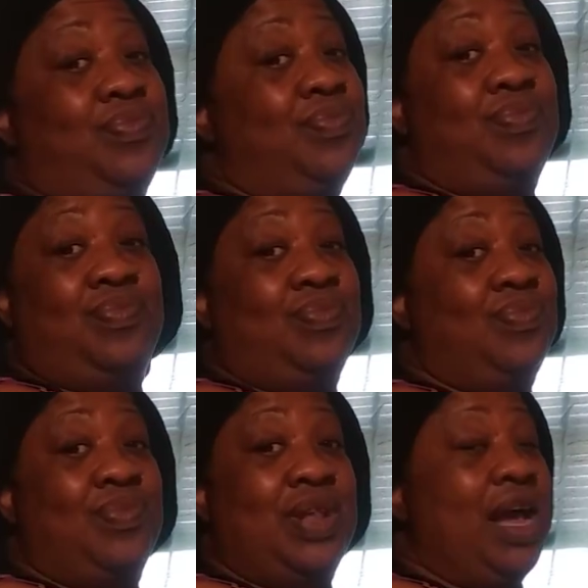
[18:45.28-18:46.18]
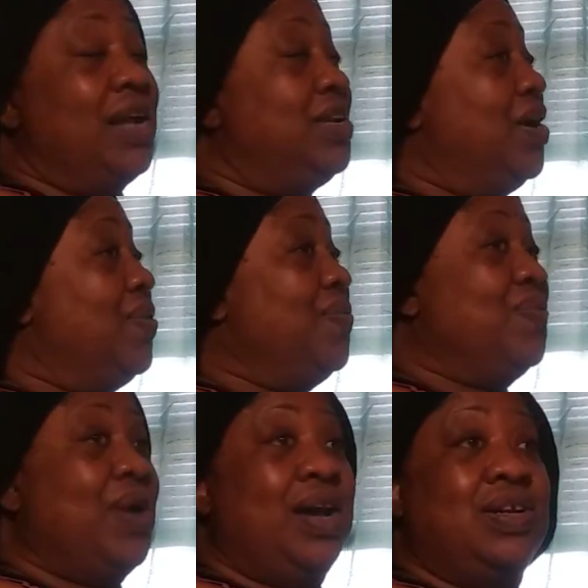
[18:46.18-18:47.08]
Mm-mm, I don't.
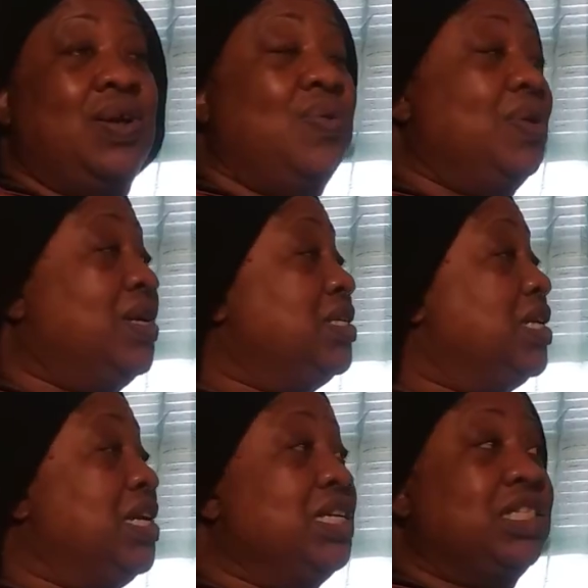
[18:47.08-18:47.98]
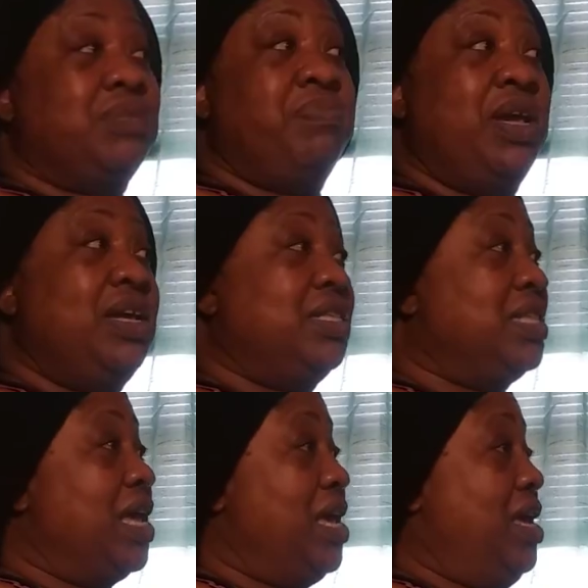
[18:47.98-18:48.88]
I don't underestimate
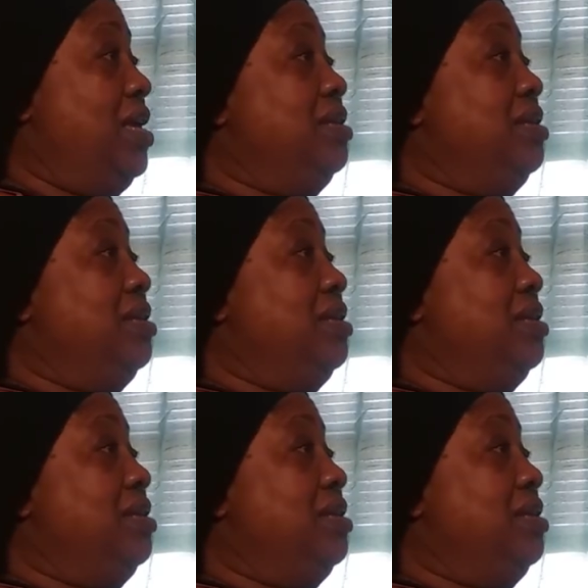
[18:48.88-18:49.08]
that.